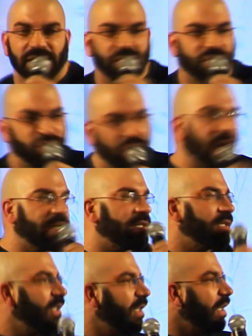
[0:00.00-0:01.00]
Christ,
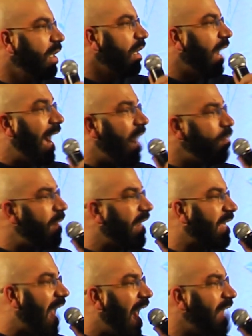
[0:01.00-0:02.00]
Chuck. How
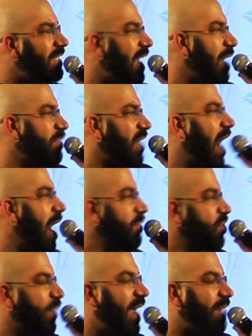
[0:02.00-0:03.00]
many goddamn
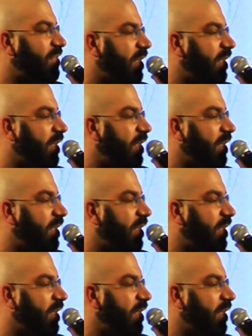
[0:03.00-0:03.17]
times do we